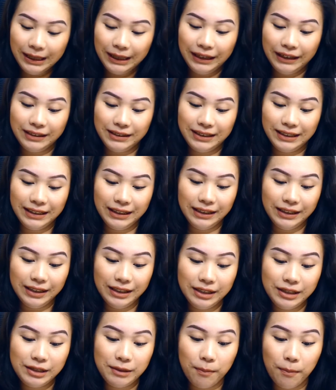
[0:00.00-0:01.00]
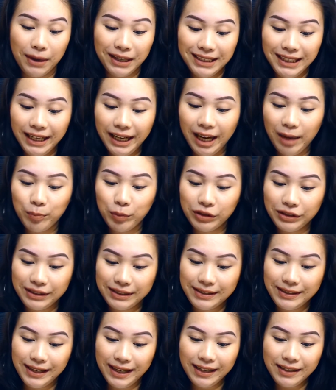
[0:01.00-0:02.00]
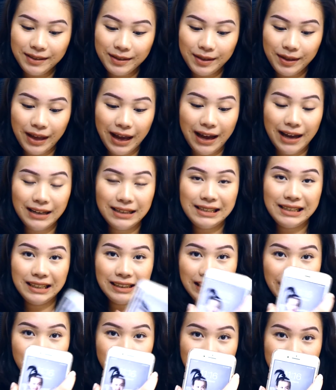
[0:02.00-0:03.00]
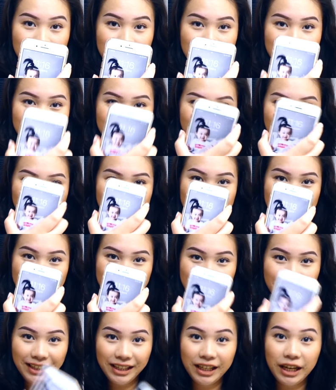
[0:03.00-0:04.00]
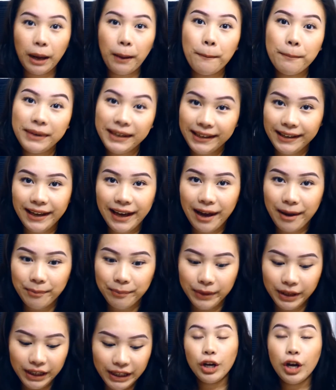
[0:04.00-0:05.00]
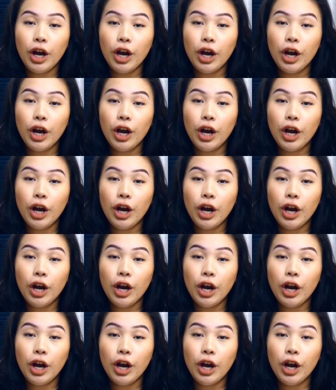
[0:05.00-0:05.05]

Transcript: It is Monday, April 6th at 11:16 p.m.